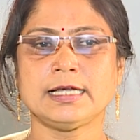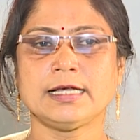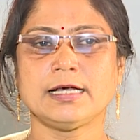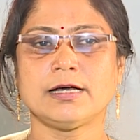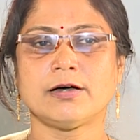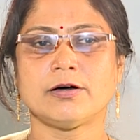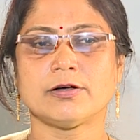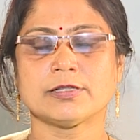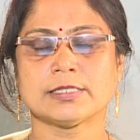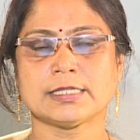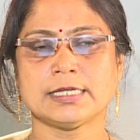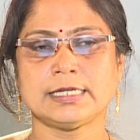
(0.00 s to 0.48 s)

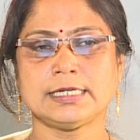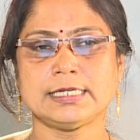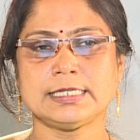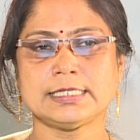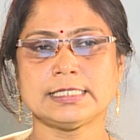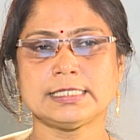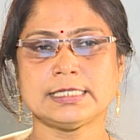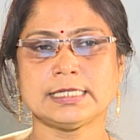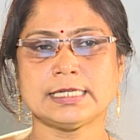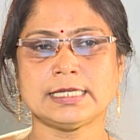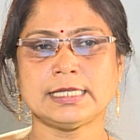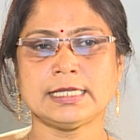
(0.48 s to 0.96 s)

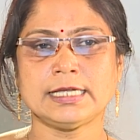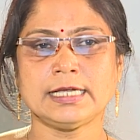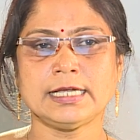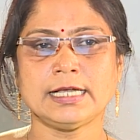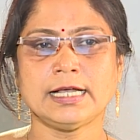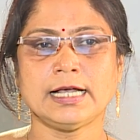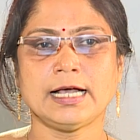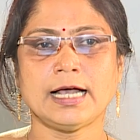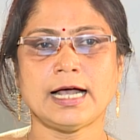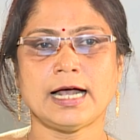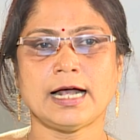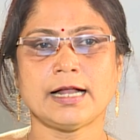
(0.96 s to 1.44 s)
authenticity
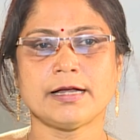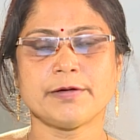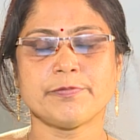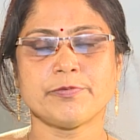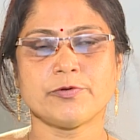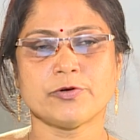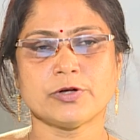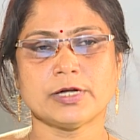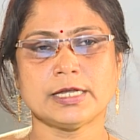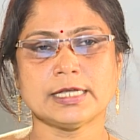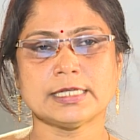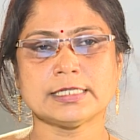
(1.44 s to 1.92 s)
and
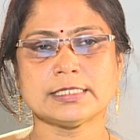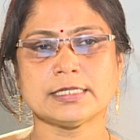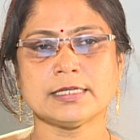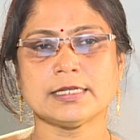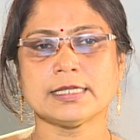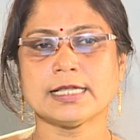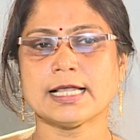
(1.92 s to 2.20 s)
protection